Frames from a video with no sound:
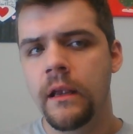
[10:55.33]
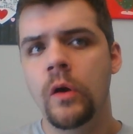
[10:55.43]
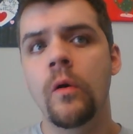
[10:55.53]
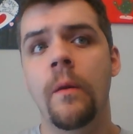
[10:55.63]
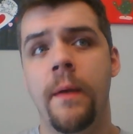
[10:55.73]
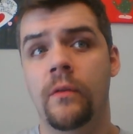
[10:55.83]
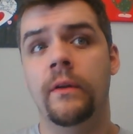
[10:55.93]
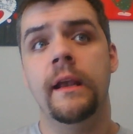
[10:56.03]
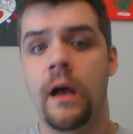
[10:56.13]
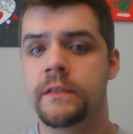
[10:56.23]
who
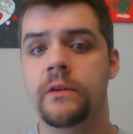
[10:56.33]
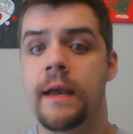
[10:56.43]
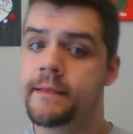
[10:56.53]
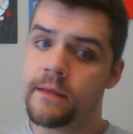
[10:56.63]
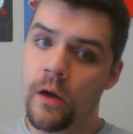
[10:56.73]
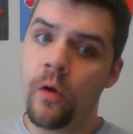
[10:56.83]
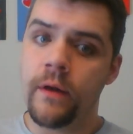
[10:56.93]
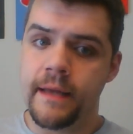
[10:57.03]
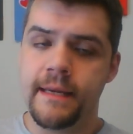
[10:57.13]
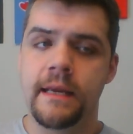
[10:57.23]
apparently also has his own
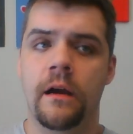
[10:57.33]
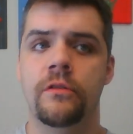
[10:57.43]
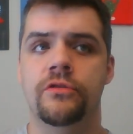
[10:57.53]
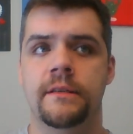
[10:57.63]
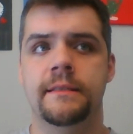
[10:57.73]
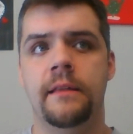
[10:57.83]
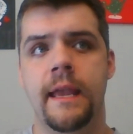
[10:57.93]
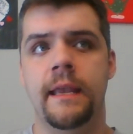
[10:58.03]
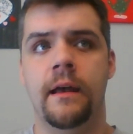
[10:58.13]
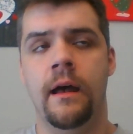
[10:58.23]
ID card, just
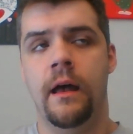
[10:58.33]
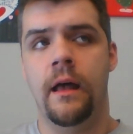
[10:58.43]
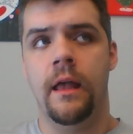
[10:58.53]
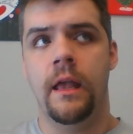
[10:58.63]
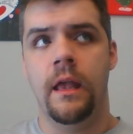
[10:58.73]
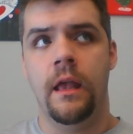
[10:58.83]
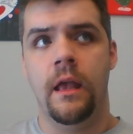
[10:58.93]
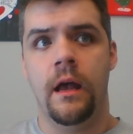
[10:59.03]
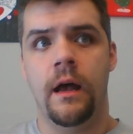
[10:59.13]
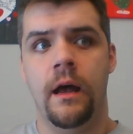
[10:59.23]
like the
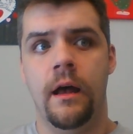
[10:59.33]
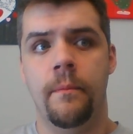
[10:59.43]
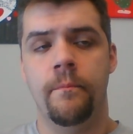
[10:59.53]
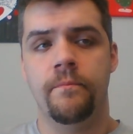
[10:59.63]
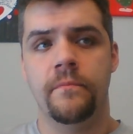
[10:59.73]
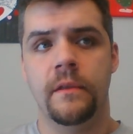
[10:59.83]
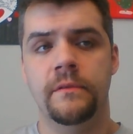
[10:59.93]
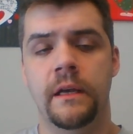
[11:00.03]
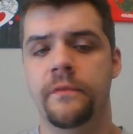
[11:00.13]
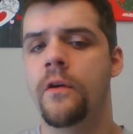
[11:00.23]

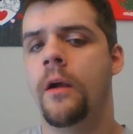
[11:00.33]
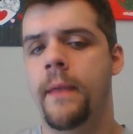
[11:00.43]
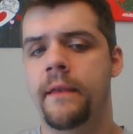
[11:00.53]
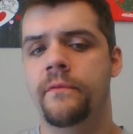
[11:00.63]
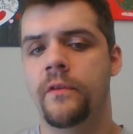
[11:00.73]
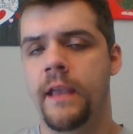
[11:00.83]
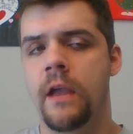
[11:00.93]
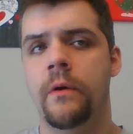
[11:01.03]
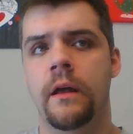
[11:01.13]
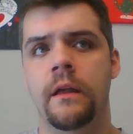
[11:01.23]
Frogman for
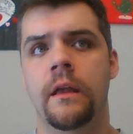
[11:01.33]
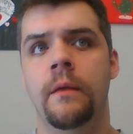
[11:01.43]
Kewa,